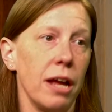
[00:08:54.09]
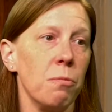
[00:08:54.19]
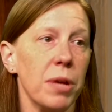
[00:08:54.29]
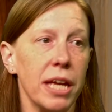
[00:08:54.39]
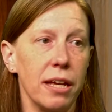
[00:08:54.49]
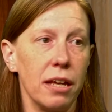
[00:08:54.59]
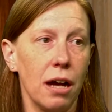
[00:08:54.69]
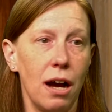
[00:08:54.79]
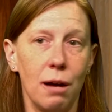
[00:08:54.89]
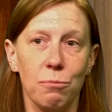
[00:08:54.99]
and we
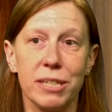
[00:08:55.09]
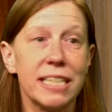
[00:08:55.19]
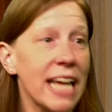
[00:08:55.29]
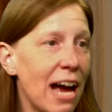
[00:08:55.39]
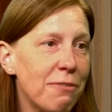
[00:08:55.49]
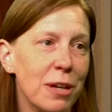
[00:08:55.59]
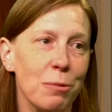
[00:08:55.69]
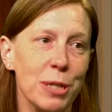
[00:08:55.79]
um, we staff it.